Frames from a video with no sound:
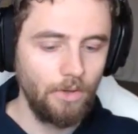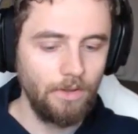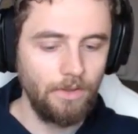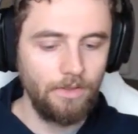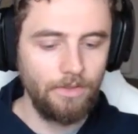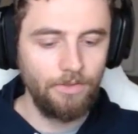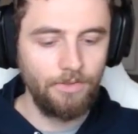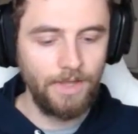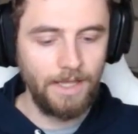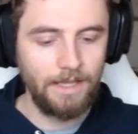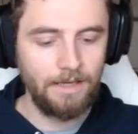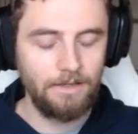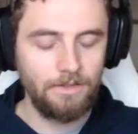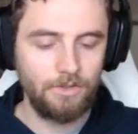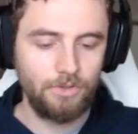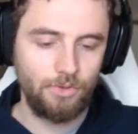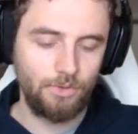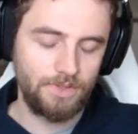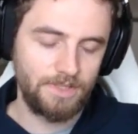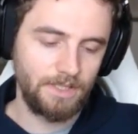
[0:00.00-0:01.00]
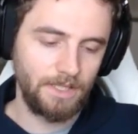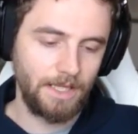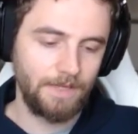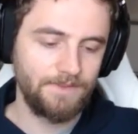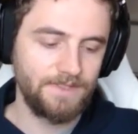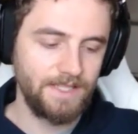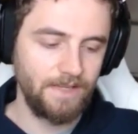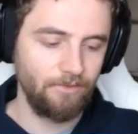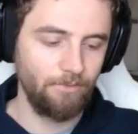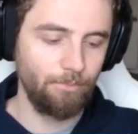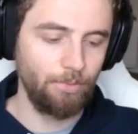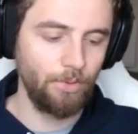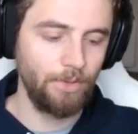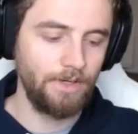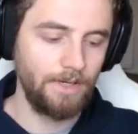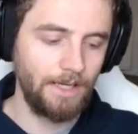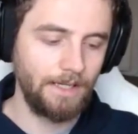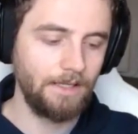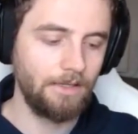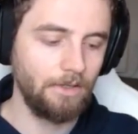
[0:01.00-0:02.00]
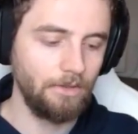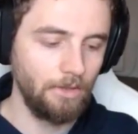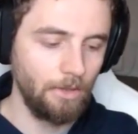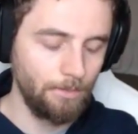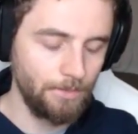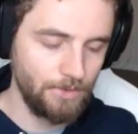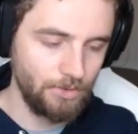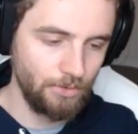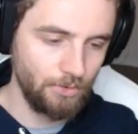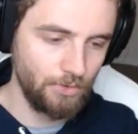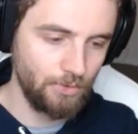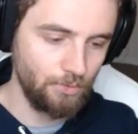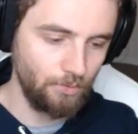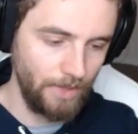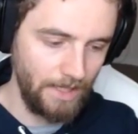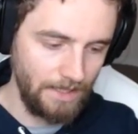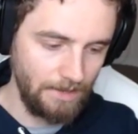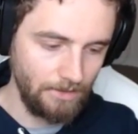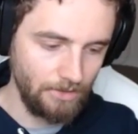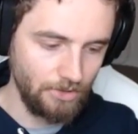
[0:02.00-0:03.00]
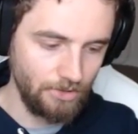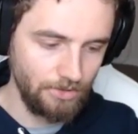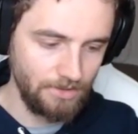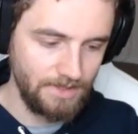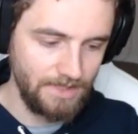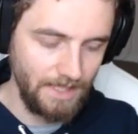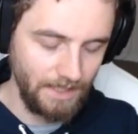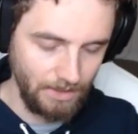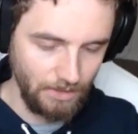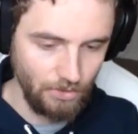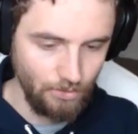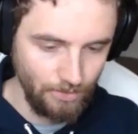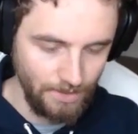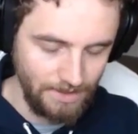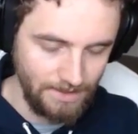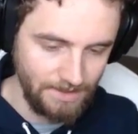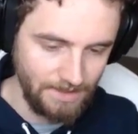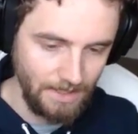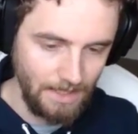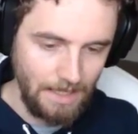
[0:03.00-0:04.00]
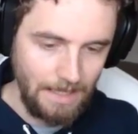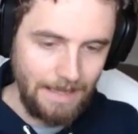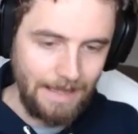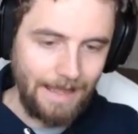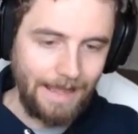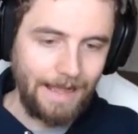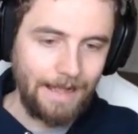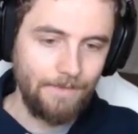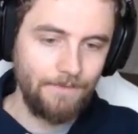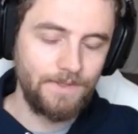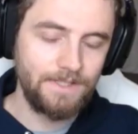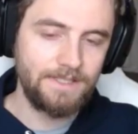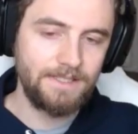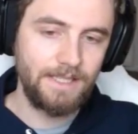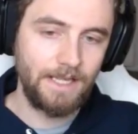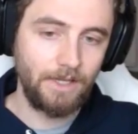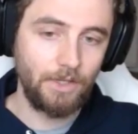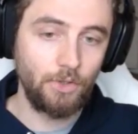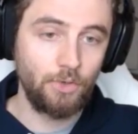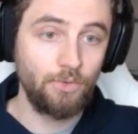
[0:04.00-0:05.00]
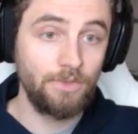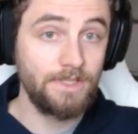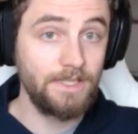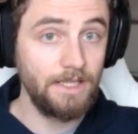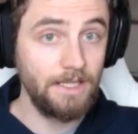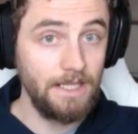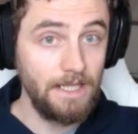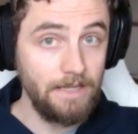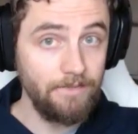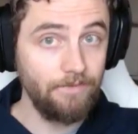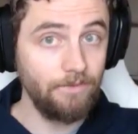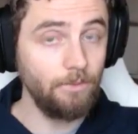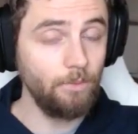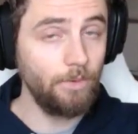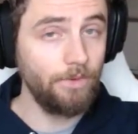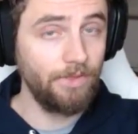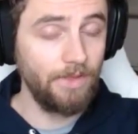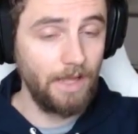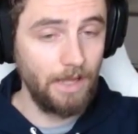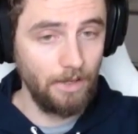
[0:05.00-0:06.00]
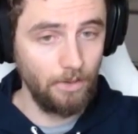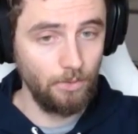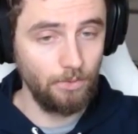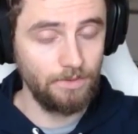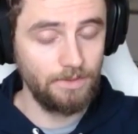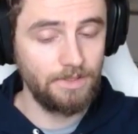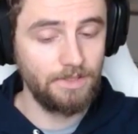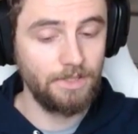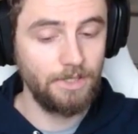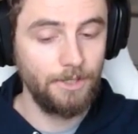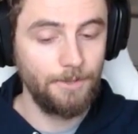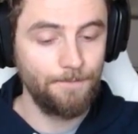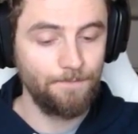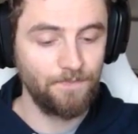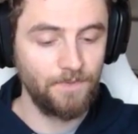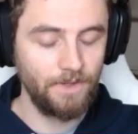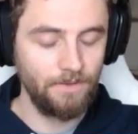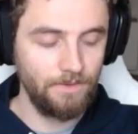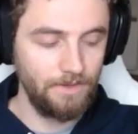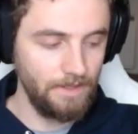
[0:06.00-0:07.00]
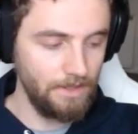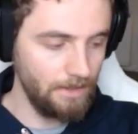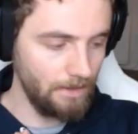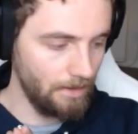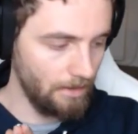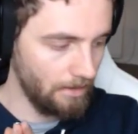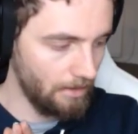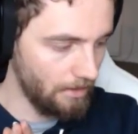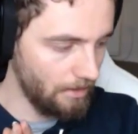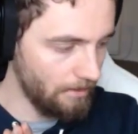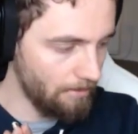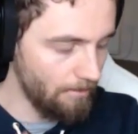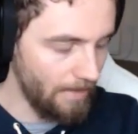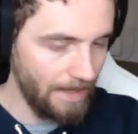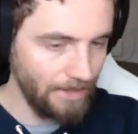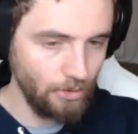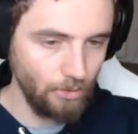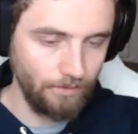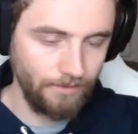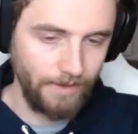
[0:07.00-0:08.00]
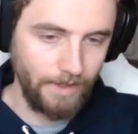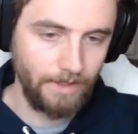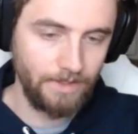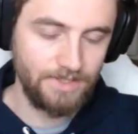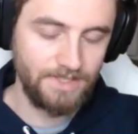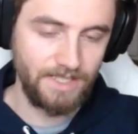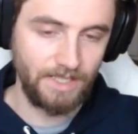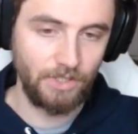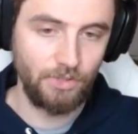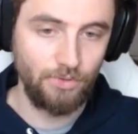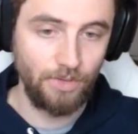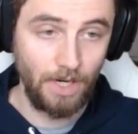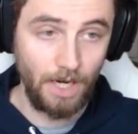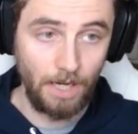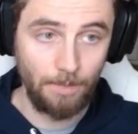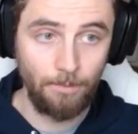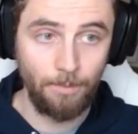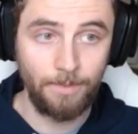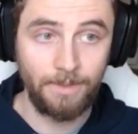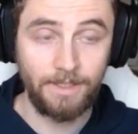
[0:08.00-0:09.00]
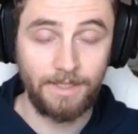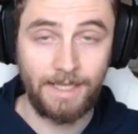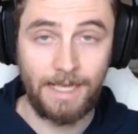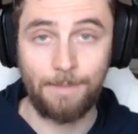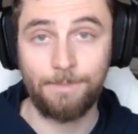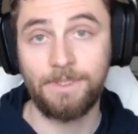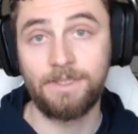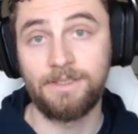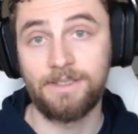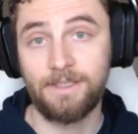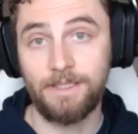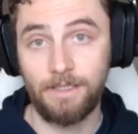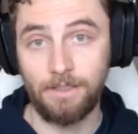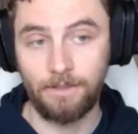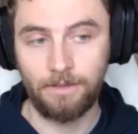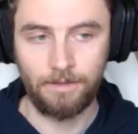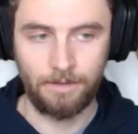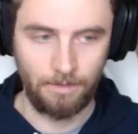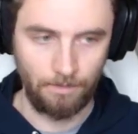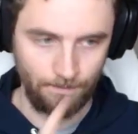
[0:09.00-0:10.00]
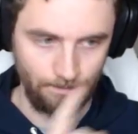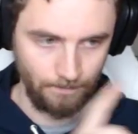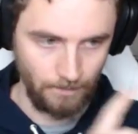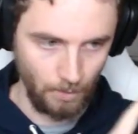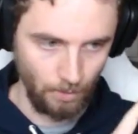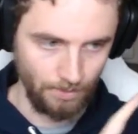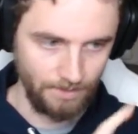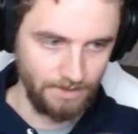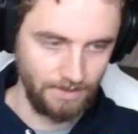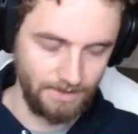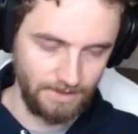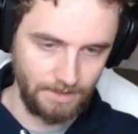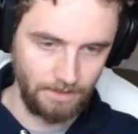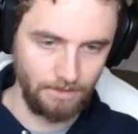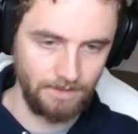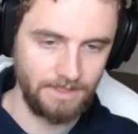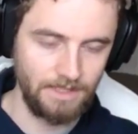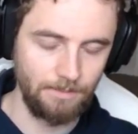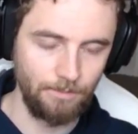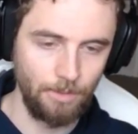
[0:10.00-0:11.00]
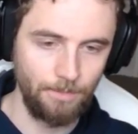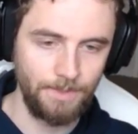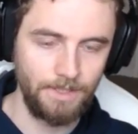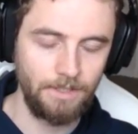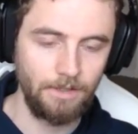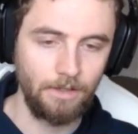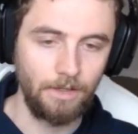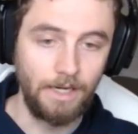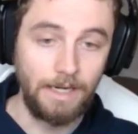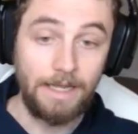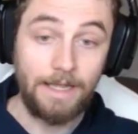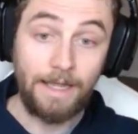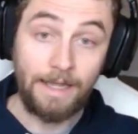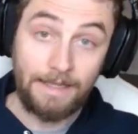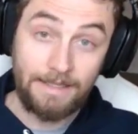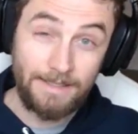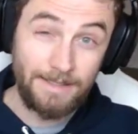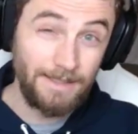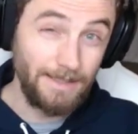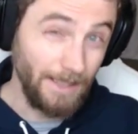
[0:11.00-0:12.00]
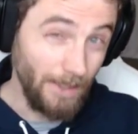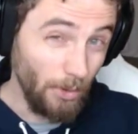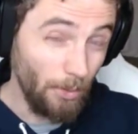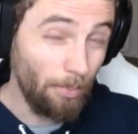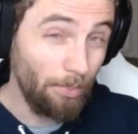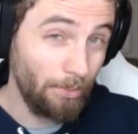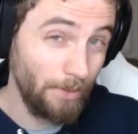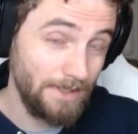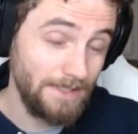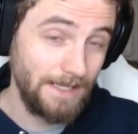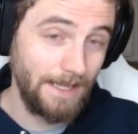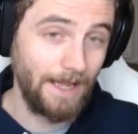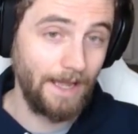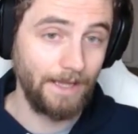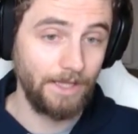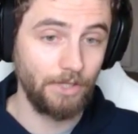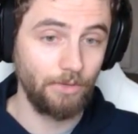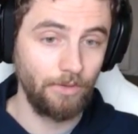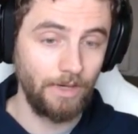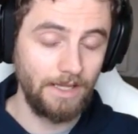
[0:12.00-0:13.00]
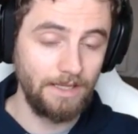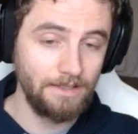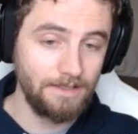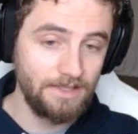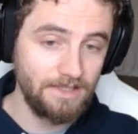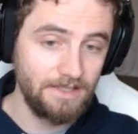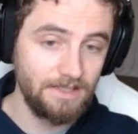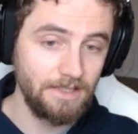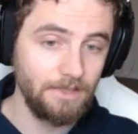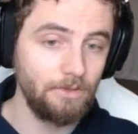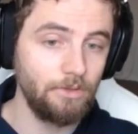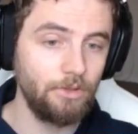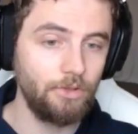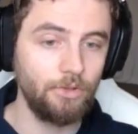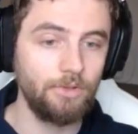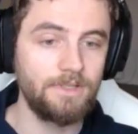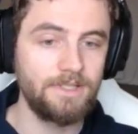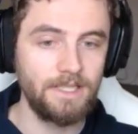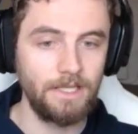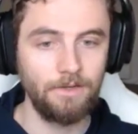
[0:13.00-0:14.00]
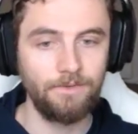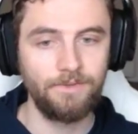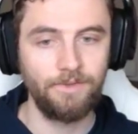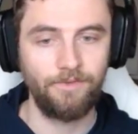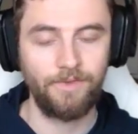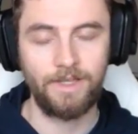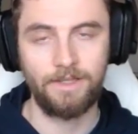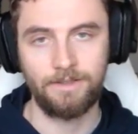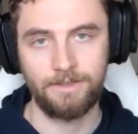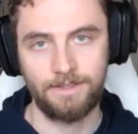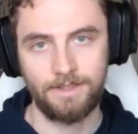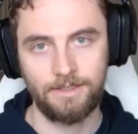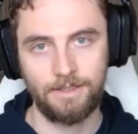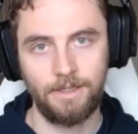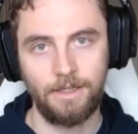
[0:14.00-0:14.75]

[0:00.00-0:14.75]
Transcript: then you still have 7.9 kilometers range secondaries, and the secondaries, even without the manual fire secondary armament captain skill, and I'll go into the skills in a moment here, is still pretty accurate and is still good self-defense.